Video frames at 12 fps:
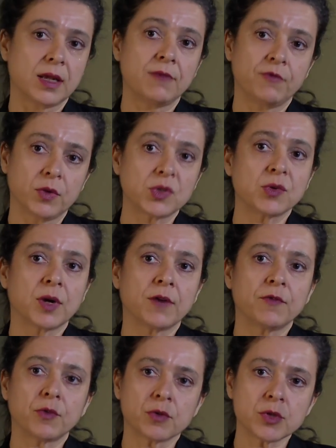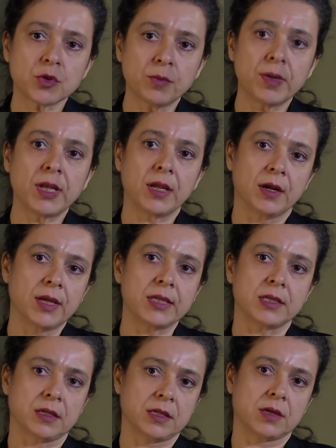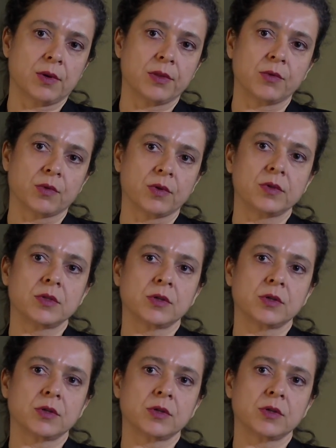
I photograph for so many architects around the world.